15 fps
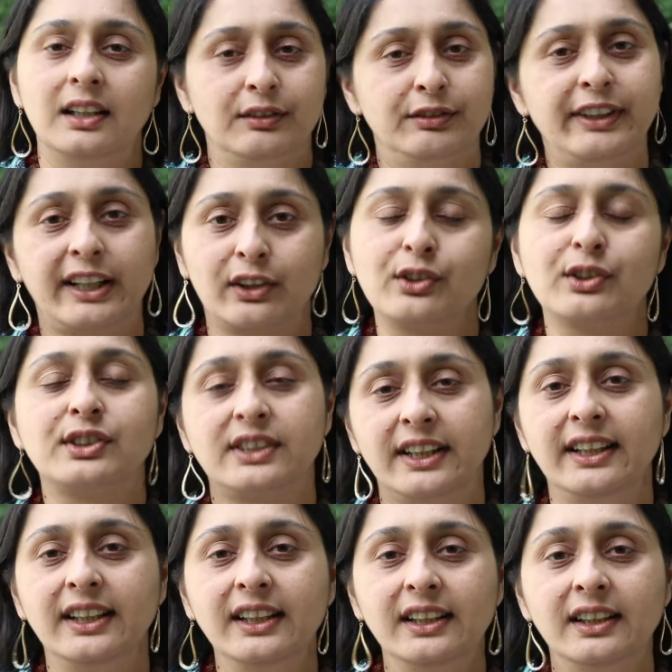We are going to
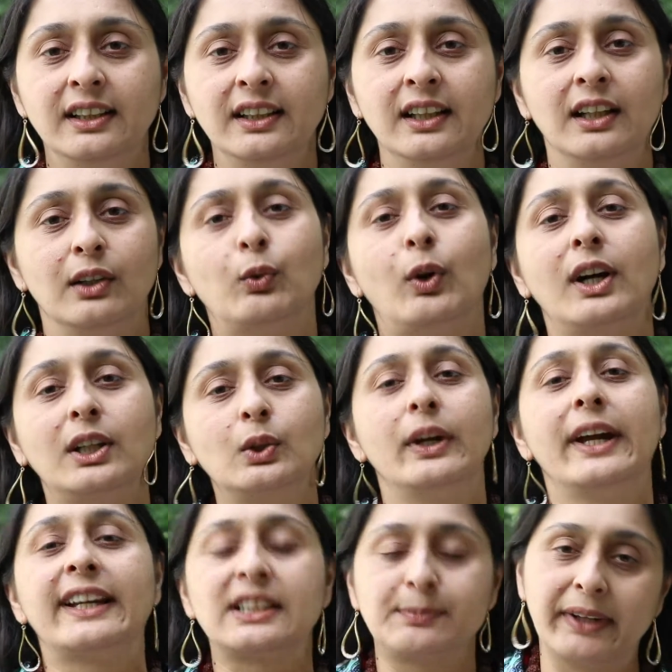see what to
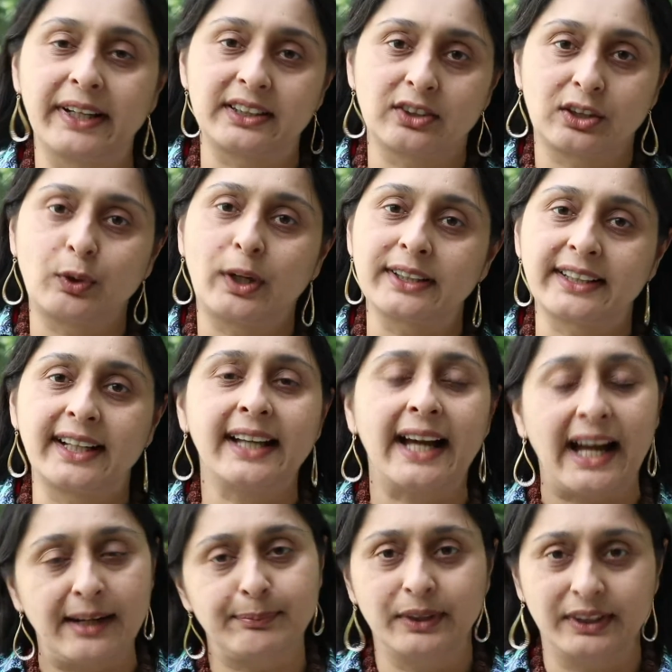expect or what can
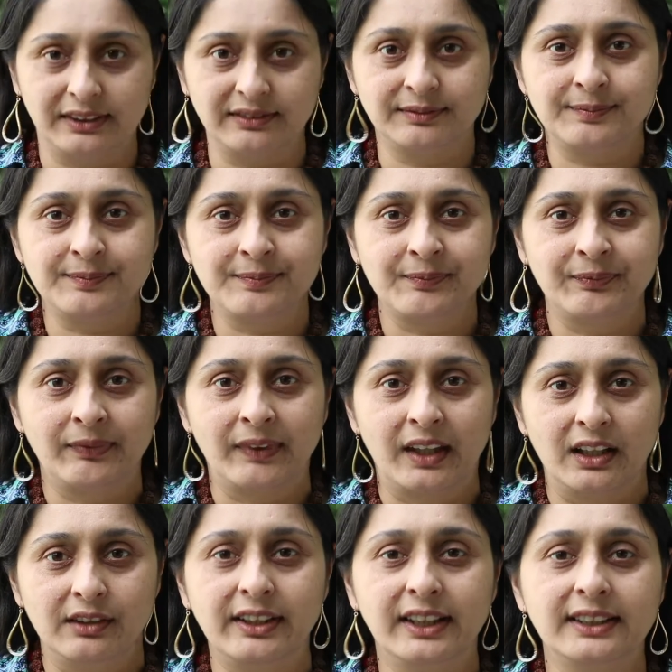happen
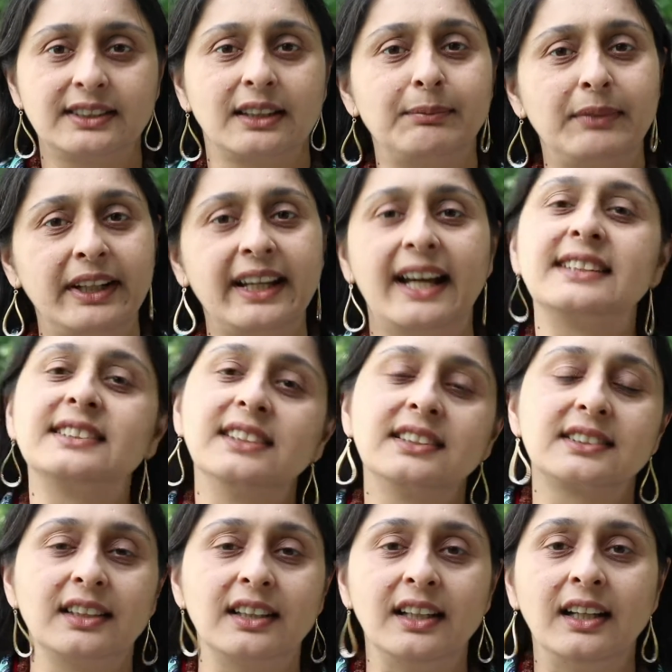when somebody has this
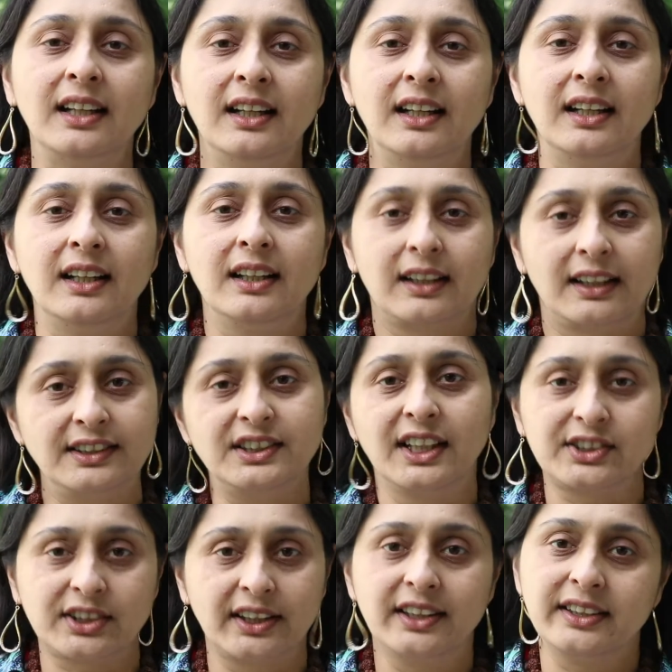
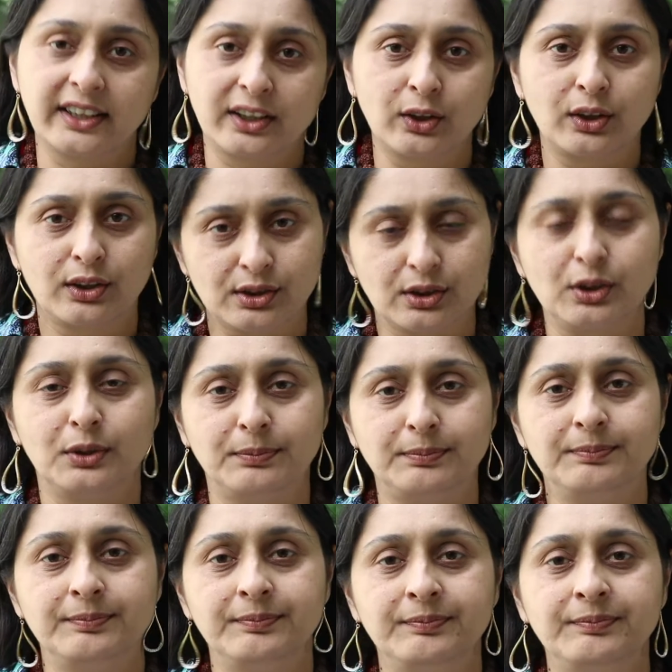conjunction in their horoscope.
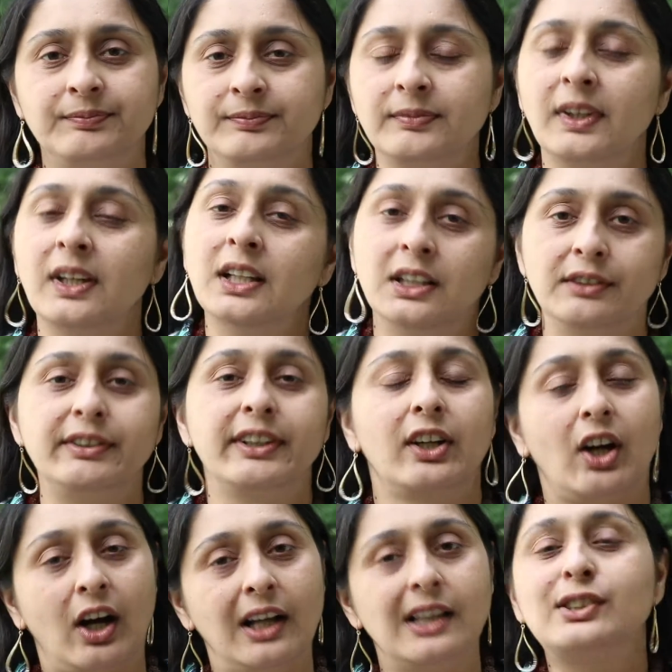We are
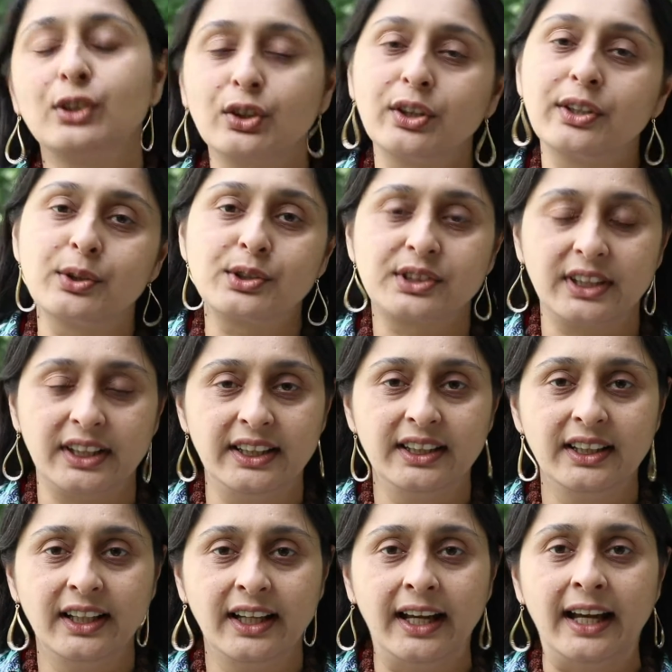also going to see
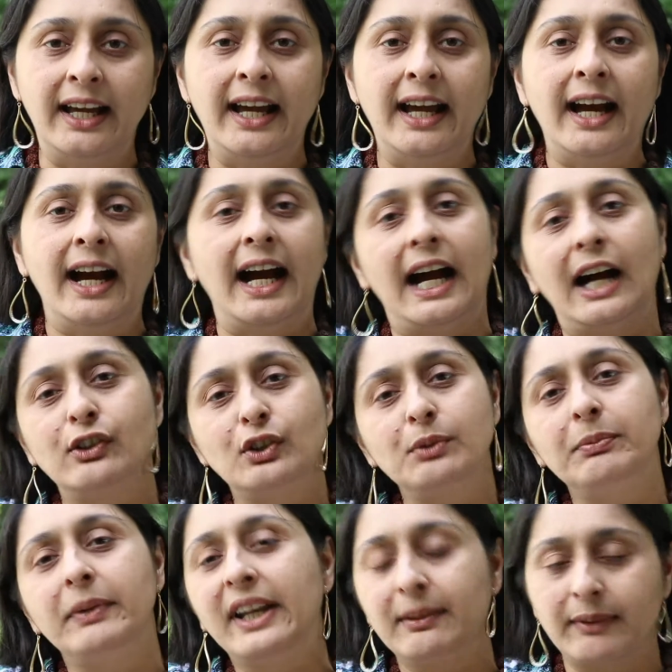how to
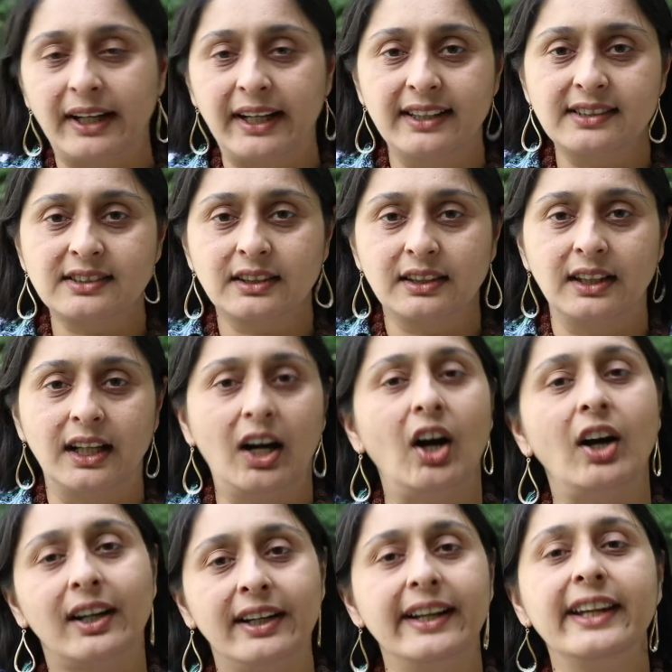minimize or
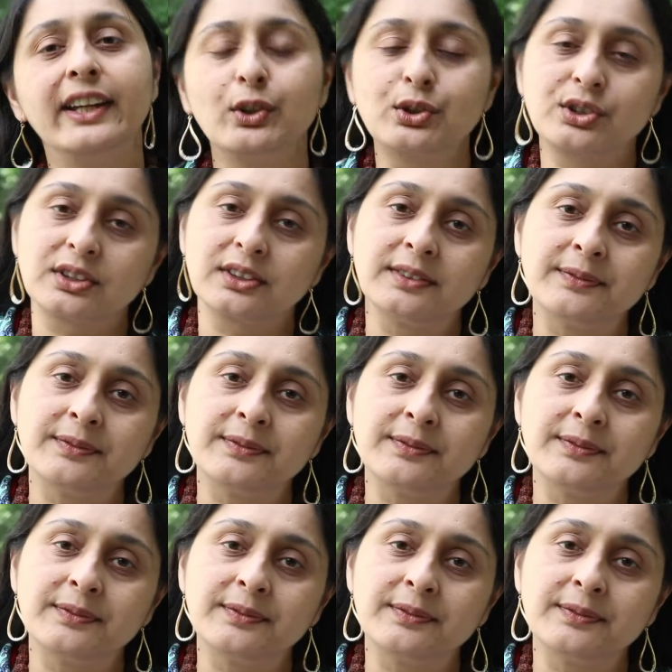reduce